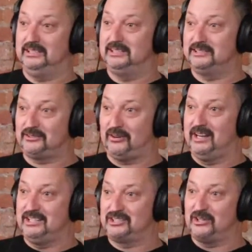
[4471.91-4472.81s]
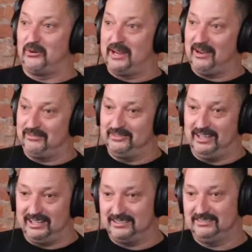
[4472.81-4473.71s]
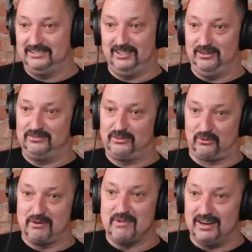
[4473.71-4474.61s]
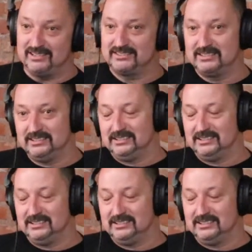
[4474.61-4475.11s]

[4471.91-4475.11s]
This is crazy. Sold out in 3 months.